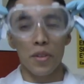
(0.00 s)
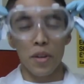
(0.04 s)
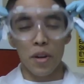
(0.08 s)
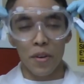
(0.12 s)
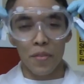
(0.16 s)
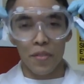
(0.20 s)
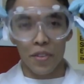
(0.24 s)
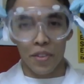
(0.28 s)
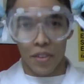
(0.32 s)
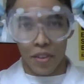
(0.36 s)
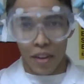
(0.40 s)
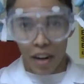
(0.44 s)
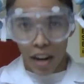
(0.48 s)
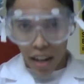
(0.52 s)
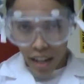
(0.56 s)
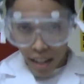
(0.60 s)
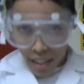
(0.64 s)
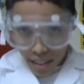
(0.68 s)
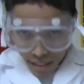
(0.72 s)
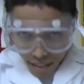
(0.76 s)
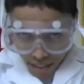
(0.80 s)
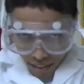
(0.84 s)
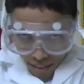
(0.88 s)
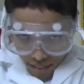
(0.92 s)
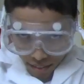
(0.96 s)
over your
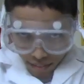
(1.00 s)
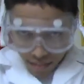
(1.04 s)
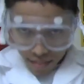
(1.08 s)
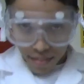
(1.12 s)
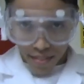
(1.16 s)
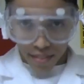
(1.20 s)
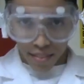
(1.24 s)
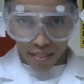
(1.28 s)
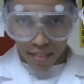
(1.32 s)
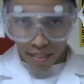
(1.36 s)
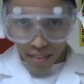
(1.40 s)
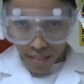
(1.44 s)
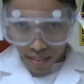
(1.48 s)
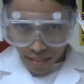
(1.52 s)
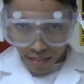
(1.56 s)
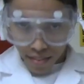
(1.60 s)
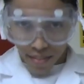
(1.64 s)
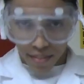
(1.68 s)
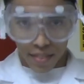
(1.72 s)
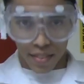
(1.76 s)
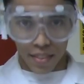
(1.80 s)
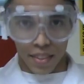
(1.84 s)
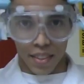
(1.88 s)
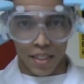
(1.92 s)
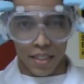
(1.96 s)
eyes.
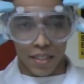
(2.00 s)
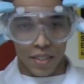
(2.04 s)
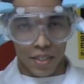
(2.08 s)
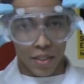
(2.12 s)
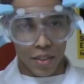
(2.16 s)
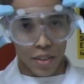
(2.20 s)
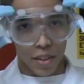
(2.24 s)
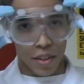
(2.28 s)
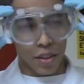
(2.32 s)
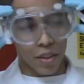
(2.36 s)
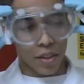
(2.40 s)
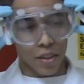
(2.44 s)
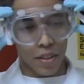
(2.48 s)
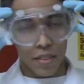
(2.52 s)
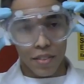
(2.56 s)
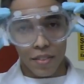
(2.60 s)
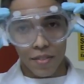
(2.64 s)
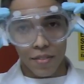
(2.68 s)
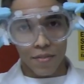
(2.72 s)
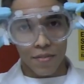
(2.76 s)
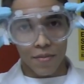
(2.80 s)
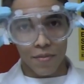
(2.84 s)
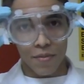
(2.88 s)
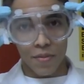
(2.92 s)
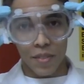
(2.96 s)

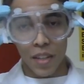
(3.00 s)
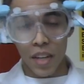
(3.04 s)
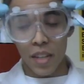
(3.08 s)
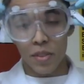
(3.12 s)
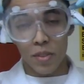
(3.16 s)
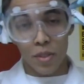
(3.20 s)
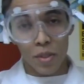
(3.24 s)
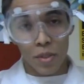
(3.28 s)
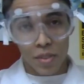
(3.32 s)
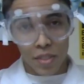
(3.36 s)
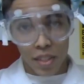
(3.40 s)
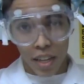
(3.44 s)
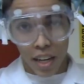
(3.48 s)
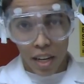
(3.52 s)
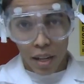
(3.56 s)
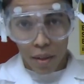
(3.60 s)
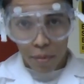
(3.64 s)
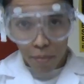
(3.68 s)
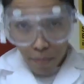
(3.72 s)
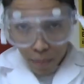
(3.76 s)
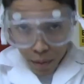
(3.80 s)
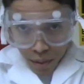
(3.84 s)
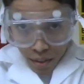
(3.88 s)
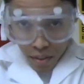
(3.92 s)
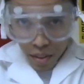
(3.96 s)
Secured, not too
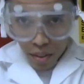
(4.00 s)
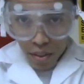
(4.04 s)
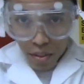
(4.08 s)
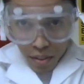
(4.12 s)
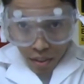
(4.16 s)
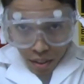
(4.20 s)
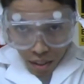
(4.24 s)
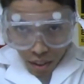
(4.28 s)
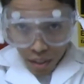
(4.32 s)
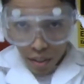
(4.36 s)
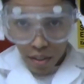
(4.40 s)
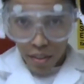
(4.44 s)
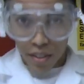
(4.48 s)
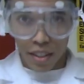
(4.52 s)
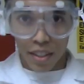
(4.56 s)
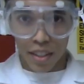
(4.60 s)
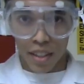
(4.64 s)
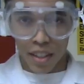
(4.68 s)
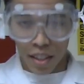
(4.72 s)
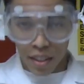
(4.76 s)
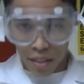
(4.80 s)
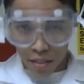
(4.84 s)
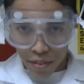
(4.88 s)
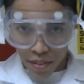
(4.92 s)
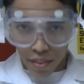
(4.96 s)
tight, but still secured
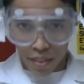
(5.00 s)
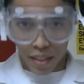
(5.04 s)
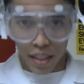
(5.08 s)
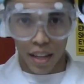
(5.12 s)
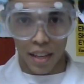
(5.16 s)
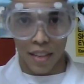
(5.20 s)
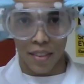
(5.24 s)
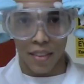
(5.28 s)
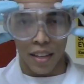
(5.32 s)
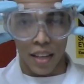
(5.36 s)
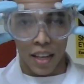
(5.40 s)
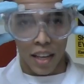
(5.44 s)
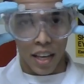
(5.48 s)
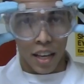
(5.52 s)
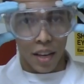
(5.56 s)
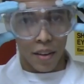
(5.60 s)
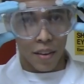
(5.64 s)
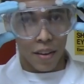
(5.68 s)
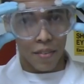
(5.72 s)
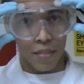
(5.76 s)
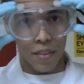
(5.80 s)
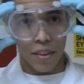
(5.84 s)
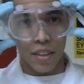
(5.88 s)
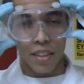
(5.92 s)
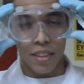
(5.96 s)
enough that
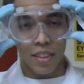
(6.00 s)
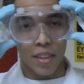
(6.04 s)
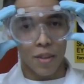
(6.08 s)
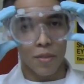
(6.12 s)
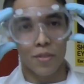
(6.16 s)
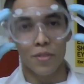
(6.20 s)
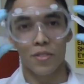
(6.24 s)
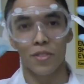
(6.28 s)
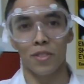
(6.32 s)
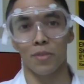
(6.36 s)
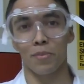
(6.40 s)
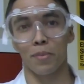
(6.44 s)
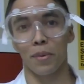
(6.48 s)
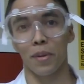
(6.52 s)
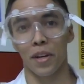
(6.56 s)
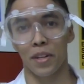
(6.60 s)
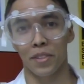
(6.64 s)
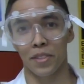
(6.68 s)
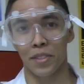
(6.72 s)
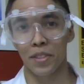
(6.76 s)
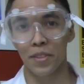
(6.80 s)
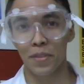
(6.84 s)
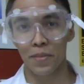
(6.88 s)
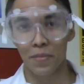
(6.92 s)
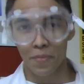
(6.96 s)
if anything were to spill
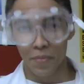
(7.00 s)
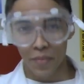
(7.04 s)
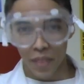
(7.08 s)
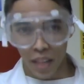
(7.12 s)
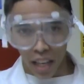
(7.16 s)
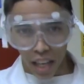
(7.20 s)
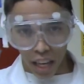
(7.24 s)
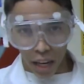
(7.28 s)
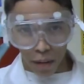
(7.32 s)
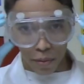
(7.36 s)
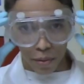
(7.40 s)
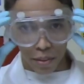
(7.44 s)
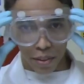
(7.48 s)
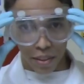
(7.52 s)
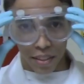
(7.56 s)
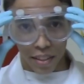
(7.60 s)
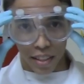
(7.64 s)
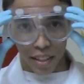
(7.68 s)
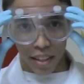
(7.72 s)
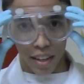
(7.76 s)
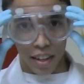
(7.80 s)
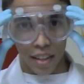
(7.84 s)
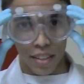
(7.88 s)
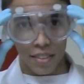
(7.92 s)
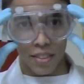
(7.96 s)
on you, it
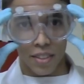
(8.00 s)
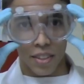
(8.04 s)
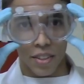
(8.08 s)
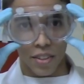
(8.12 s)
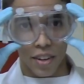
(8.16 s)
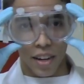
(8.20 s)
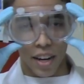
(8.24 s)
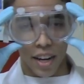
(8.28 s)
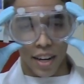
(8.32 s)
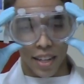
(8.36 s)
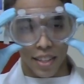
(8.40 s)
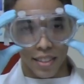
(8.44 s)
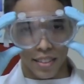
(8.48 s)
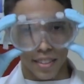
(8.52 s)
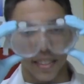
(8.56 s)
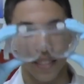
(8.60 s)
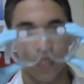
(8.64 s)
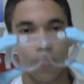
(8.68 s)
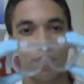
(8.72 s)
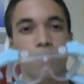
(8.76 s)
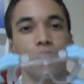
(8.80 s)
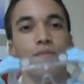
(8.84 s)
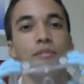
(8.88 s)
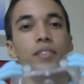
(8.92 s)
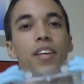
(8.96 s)
wouldn't get into your
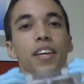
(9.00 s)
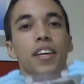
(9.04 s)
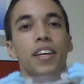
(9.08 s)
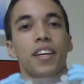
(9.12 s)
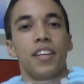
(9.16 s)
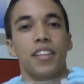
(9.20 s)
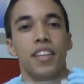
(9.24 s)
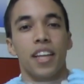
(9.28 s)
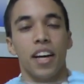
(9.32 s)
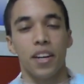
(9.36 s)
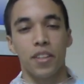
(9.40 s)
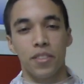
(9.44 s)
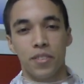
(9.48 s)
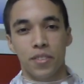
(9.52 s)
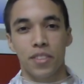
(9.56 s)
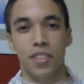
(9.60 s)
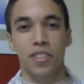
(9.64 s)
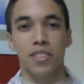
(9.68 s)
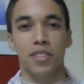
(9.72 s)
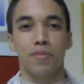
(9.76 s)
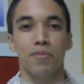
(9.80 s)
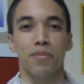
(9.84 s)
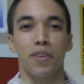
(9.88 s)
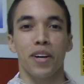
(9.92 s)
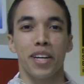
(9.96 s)
eyes. Now,
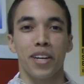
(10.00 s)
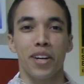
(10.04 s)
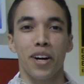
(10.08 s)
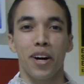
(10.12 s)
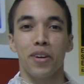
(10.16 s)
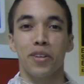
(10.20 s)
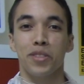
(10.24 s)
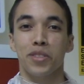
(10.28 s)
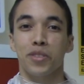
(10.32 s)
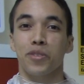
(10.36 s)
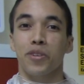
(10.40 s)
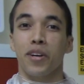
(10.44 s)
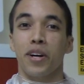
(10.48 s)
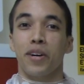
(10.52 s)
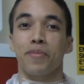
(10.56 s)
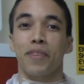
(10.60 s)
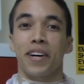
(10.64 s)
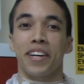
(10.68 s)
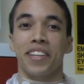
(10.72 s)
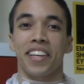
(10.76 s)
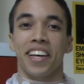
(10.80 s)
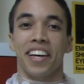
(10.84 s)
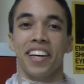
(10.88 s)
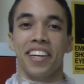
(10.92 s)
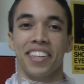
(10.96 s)
since my goggles are on
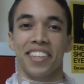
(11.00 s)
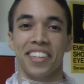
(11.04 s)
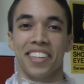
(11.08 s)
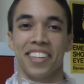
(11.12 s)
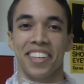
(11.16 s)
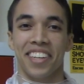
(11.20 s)
my neck,